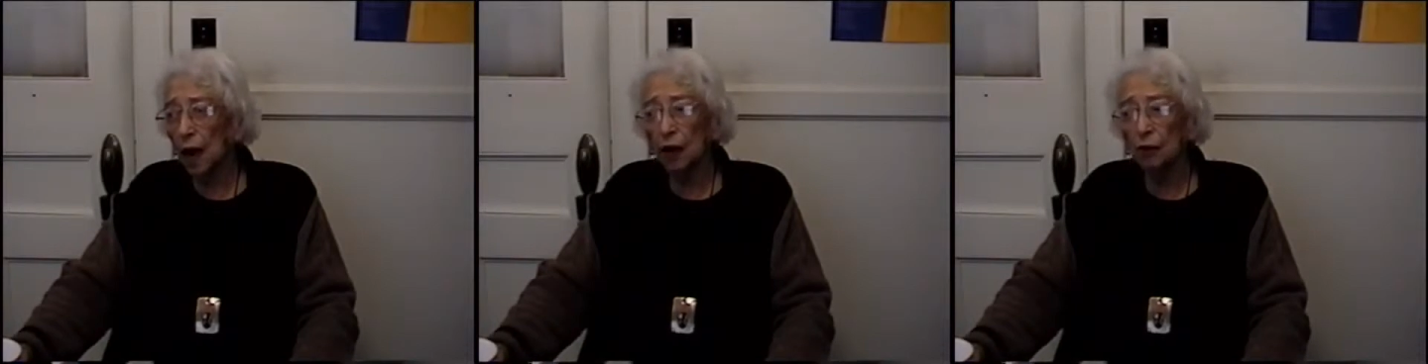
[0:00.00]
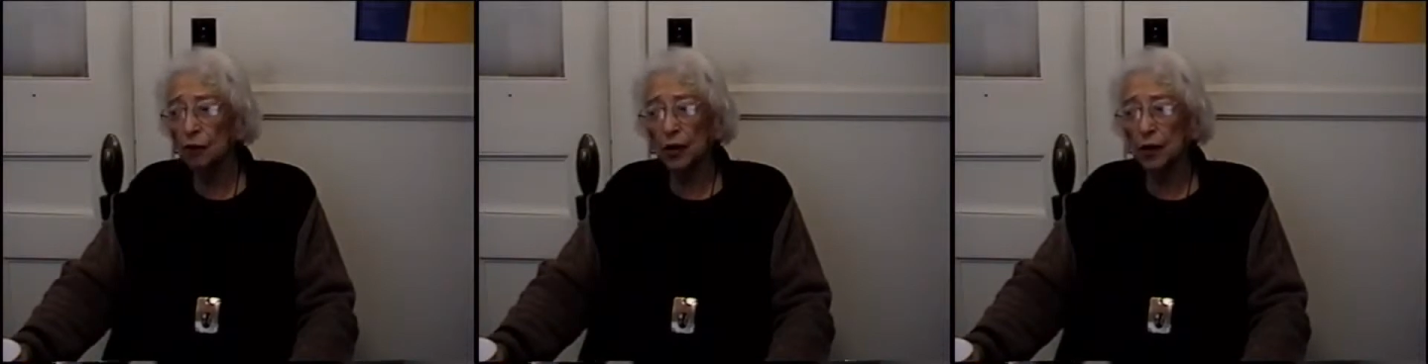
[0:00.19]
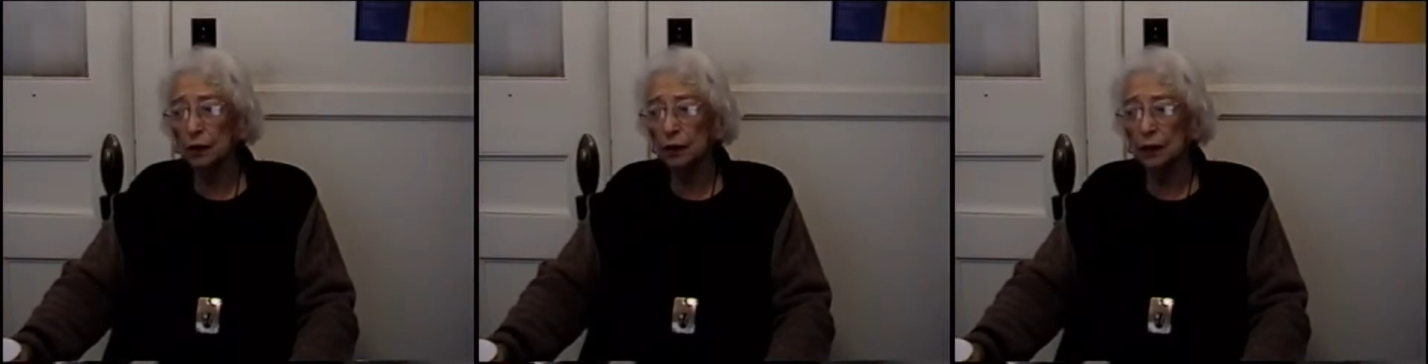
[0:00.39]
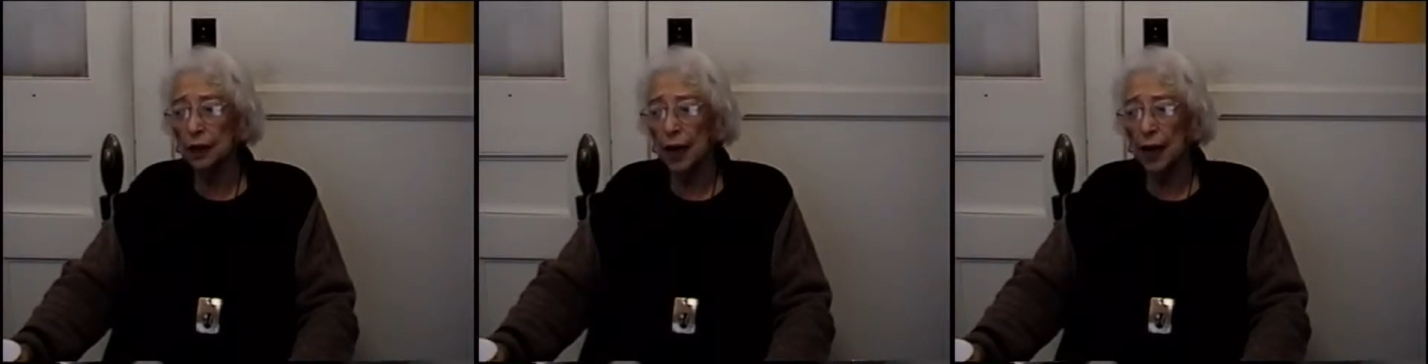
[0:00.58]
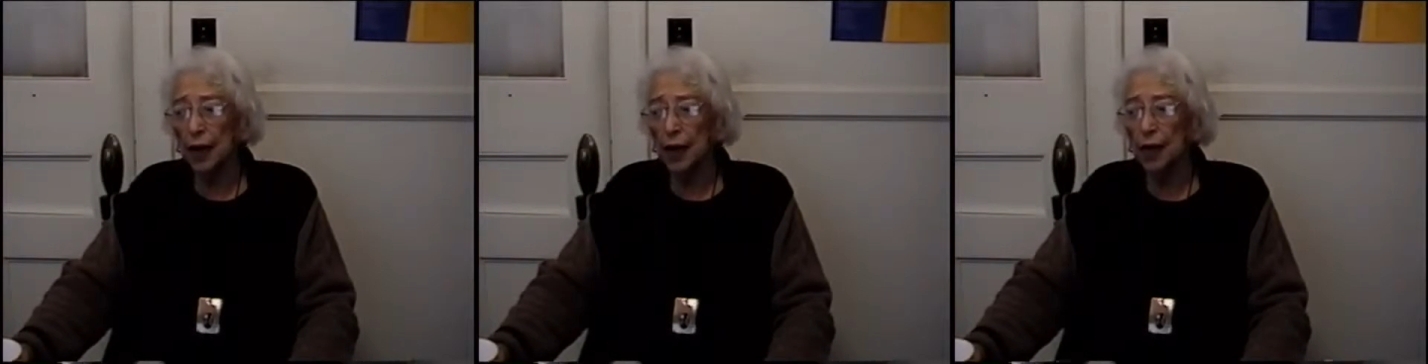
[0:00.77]
I found
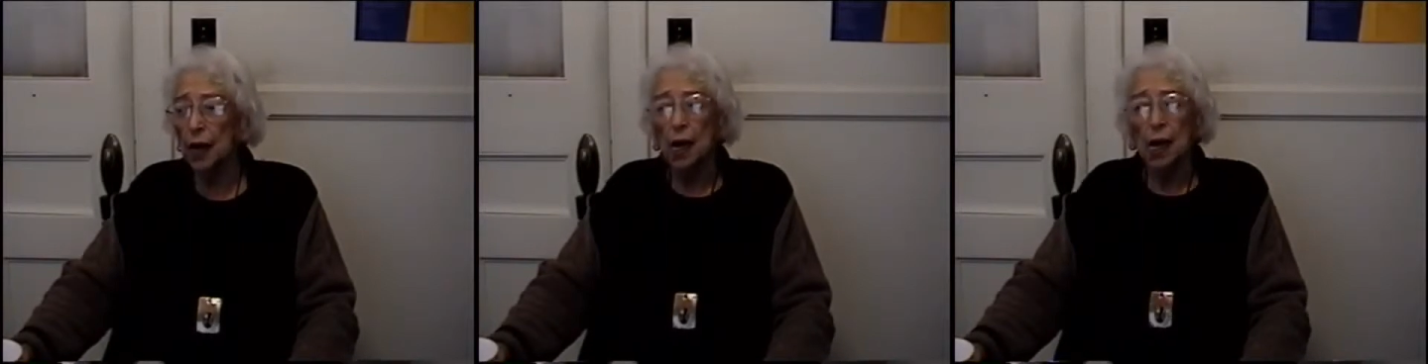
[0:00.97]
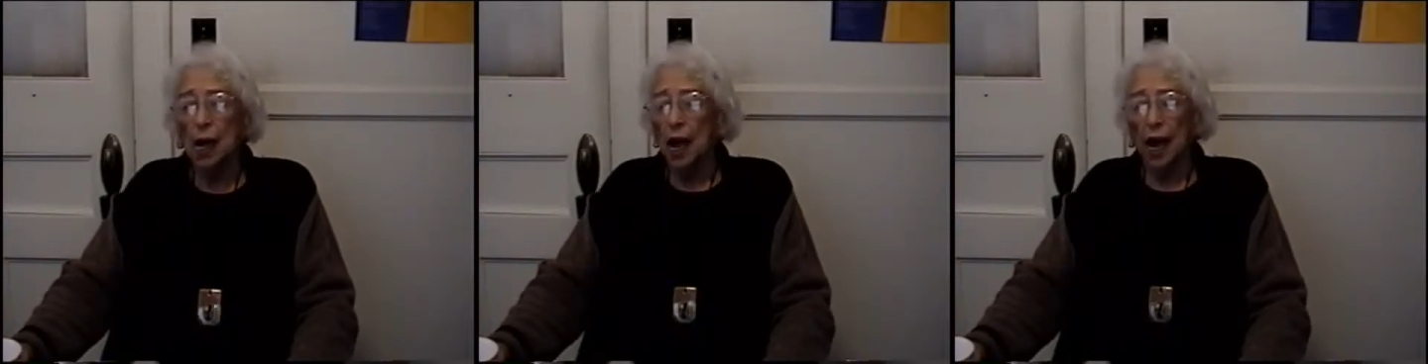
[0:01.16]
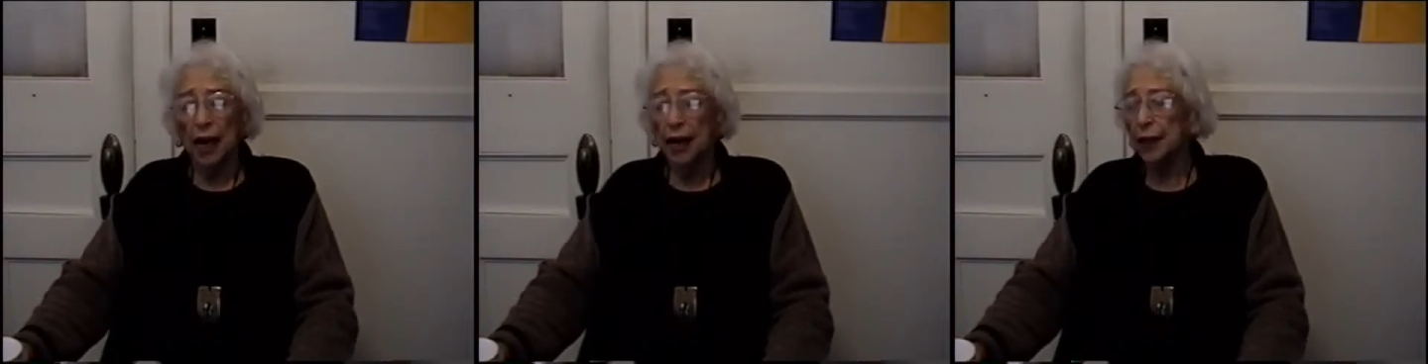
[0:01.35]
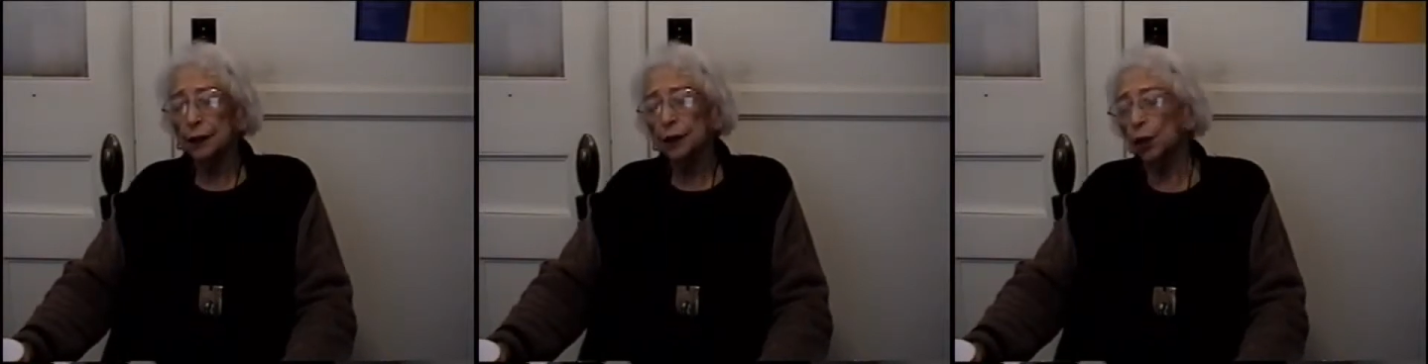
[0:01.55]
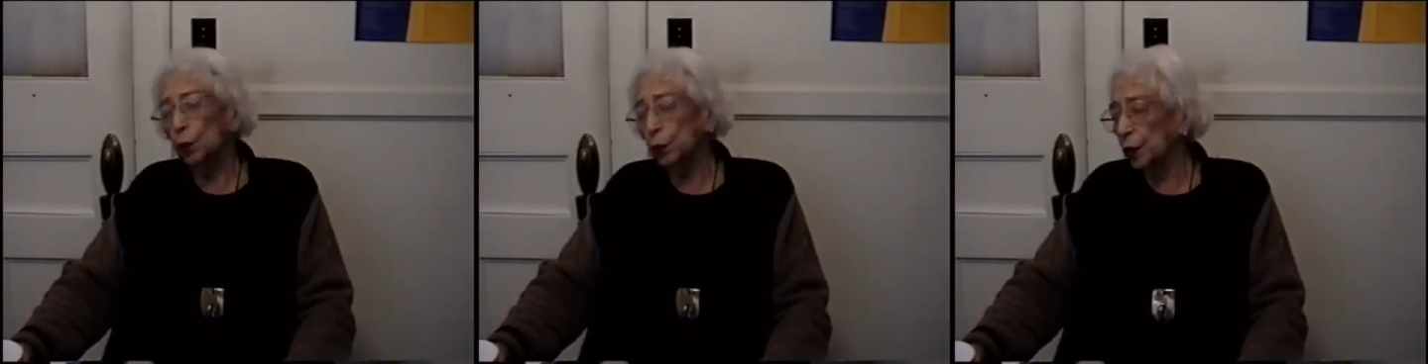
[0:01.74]
that I had I had
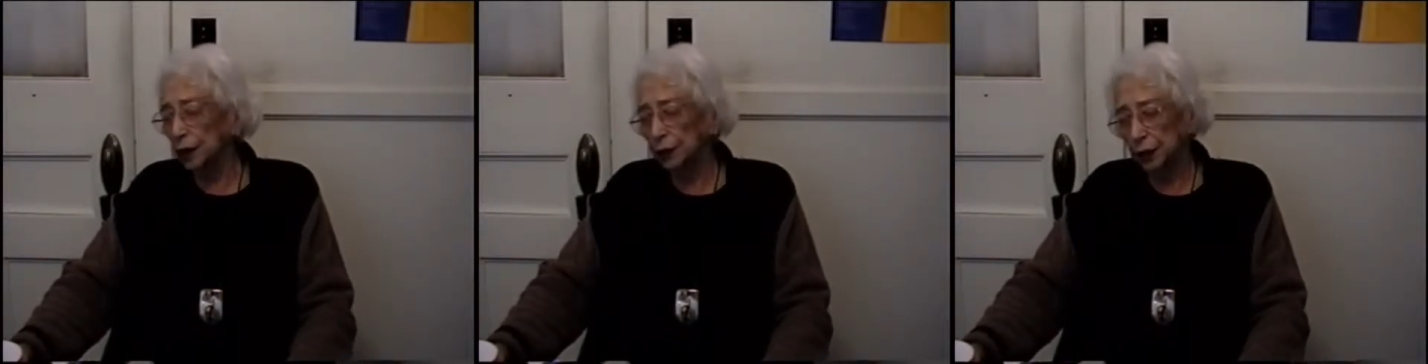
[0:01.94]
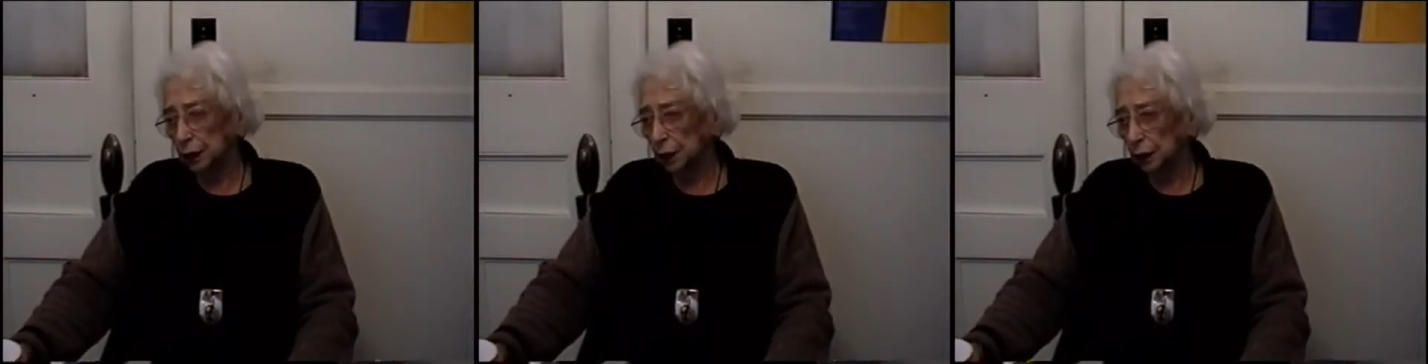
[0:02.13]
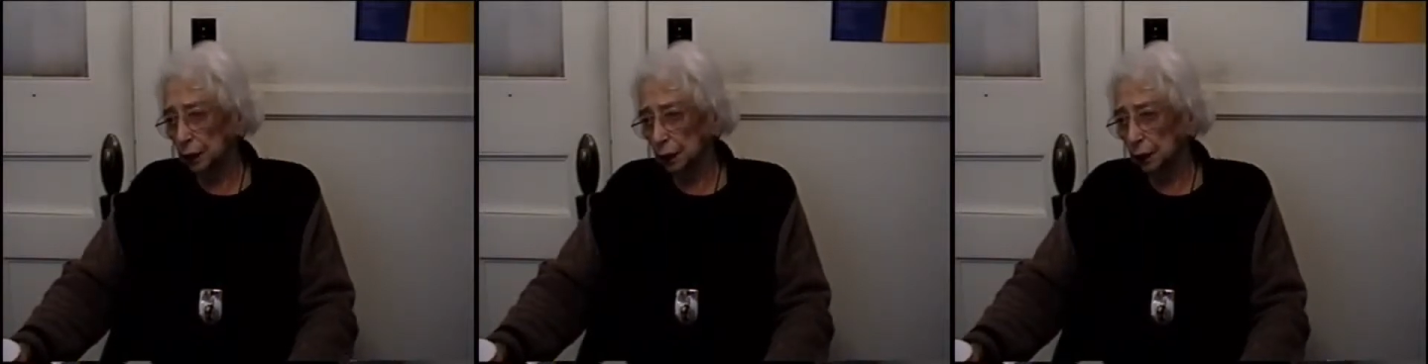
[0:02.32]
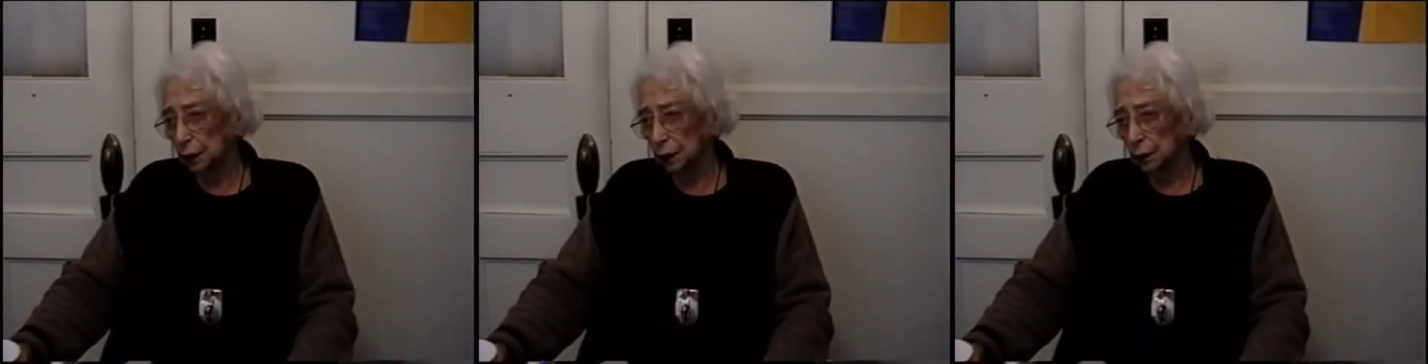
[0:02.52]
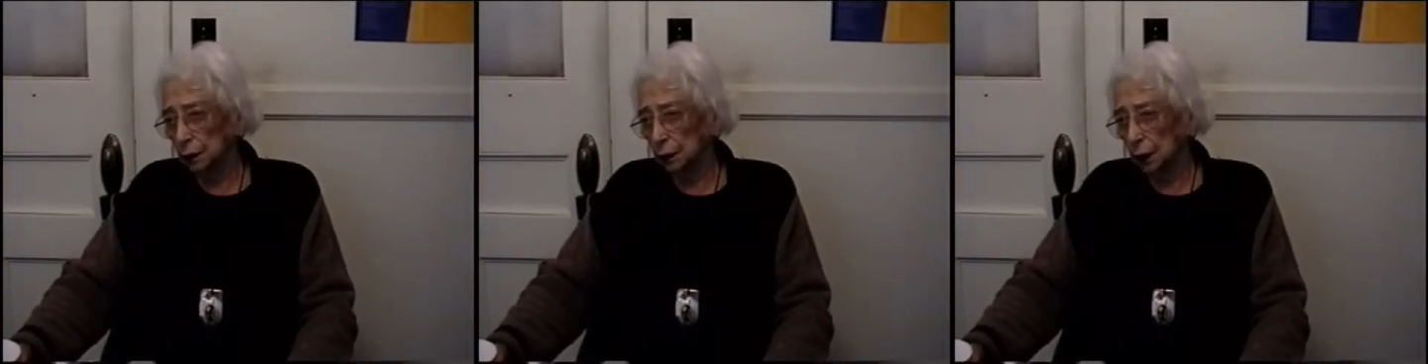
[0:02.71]
no prejudice